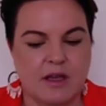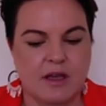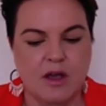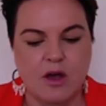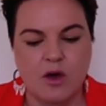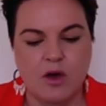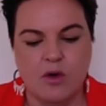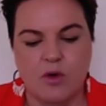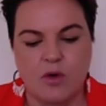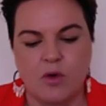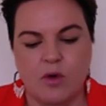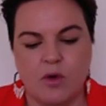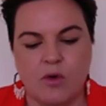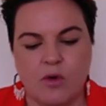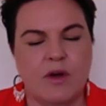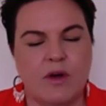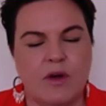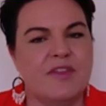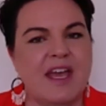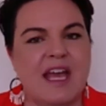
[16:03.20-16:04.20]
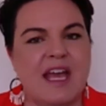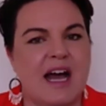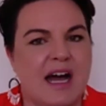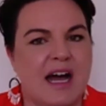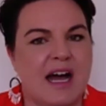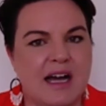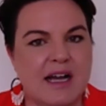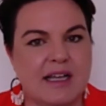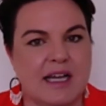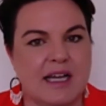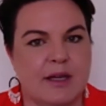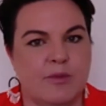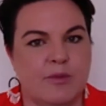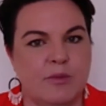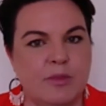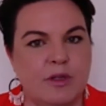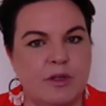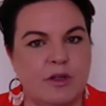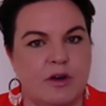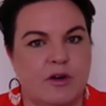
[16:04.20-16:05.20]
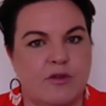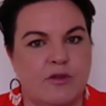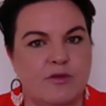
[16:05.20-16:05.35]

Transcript: or what they are capable of.